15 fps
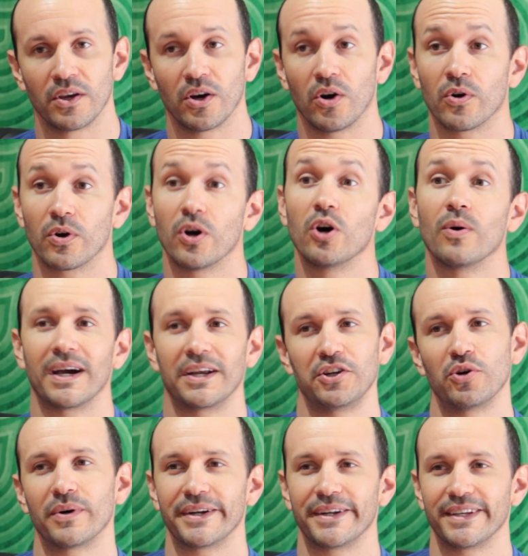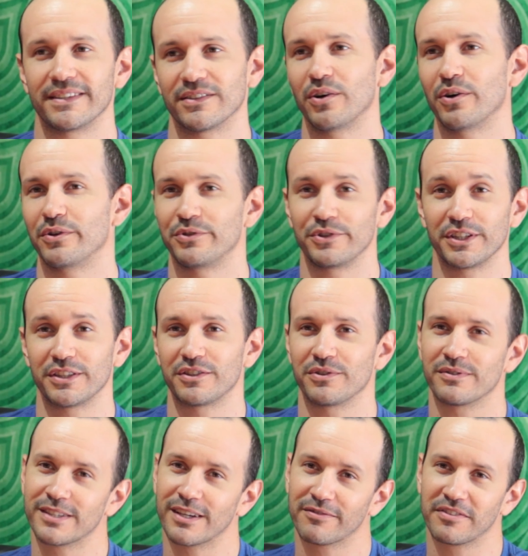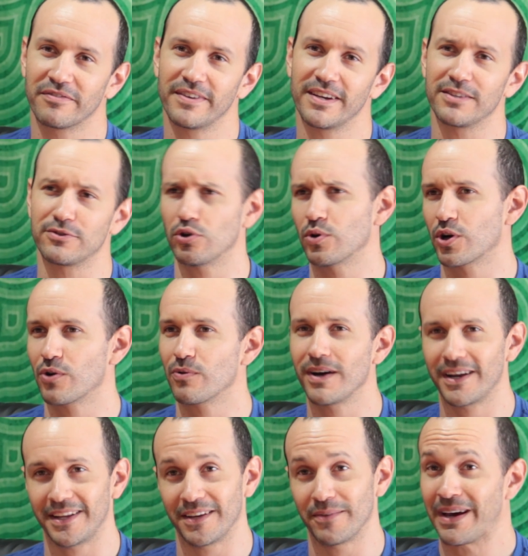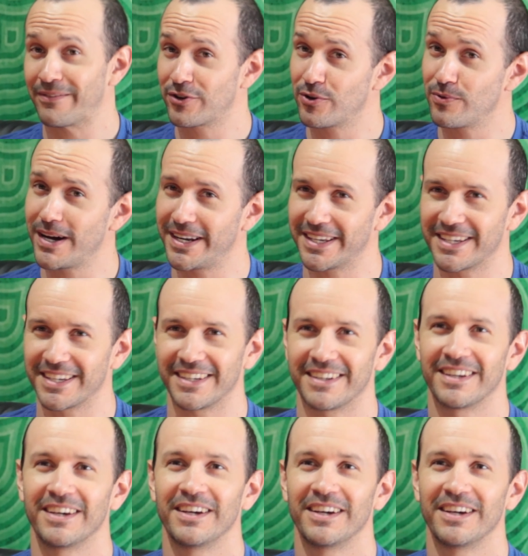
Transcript: Or, oh, I know what it is. Oh, jiu-jitsu, self-defense. Oh, karate. We have Karate Kid.